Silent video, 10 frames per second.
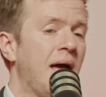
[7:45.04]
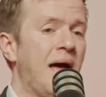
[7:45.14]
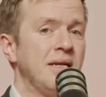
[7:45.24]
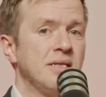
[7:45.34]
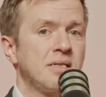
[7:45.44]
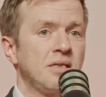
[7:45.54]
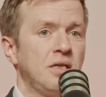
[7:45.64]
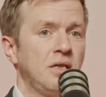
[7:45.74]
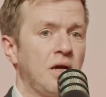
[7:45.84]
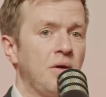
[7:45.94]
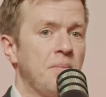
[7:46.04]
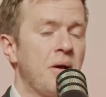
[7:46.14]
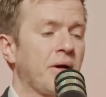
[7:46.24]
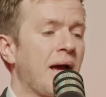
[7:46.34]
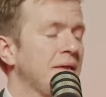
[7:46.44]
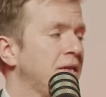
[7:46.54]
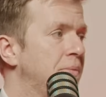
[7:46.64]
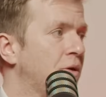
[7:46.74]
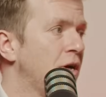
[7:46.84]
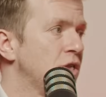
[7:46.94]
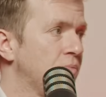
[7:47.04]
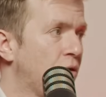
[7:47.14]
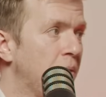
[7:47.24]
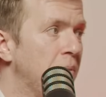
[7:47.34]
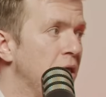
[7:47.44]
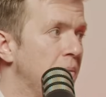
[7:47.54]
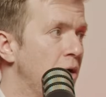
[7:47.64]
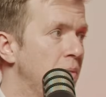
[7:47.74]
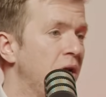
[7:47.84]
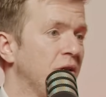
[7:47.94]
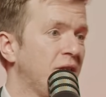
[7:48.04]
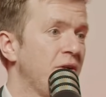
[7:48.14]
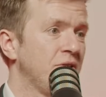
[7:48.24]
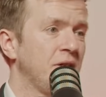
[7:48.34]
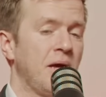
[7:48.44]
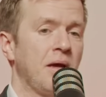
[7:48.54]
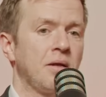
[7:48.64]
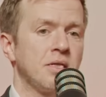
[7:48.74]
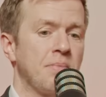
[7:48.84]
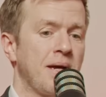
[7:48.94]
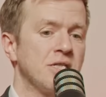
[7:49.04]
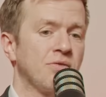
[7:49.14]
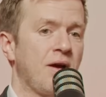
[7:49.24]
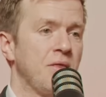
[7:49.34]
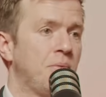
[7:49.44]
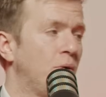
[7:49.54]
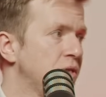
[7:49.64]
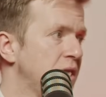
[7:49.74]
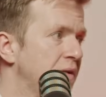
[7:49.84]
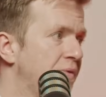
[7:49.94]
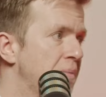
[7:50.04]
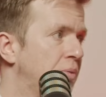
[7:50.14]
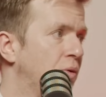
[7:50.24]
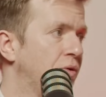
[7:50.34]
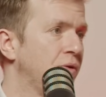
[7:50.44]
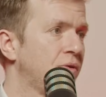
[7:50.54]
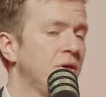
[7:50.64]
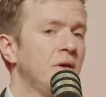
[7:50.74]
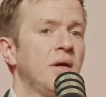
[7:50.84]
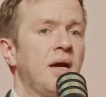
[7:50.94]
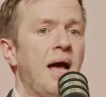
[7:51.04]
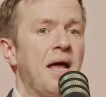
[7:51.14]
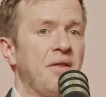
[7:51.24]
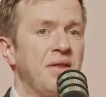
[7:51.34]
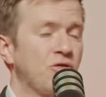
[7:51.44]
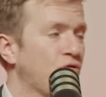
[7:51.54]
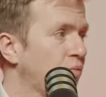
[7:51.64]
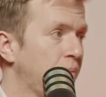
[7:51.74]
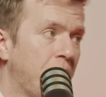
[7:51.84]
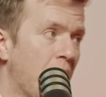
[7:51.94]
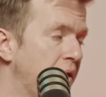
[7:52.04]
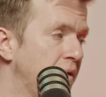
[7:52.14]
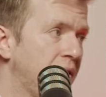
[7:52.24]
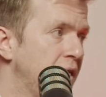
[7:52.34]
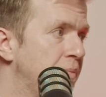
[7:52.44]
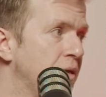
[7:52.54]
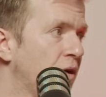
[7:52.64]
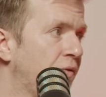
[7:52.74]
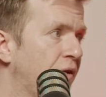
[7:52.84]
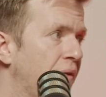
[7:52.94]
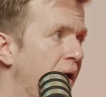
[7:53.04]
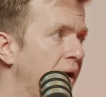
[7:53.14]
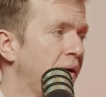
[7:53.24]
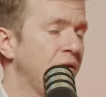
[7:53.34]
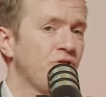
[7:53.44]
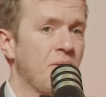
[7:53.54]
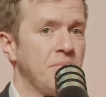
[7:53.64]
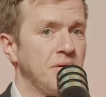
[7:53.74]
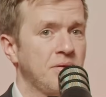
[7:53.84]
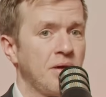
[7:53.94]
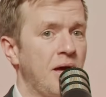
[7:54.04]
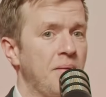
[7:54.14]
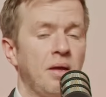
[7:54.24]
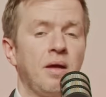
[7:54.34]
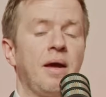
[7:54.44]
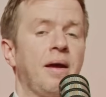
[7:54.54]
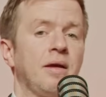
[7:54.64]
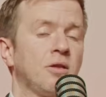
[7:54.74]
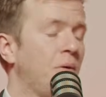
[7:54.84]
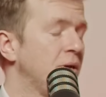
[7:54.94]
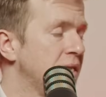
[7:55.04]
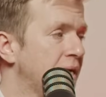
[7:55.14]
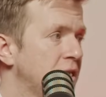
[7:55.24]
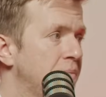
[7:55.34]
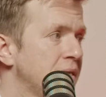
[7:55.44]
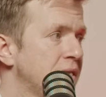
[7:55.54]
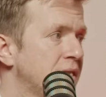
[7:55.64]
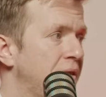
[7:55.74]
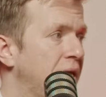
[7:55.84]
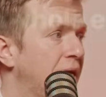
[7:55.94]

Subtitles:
And, America has an immigration problem at the moment, a serious debate around the paucity of their borders. And I think Biden is seen to be soft on that. And Trump is exploiting that to the best extent that he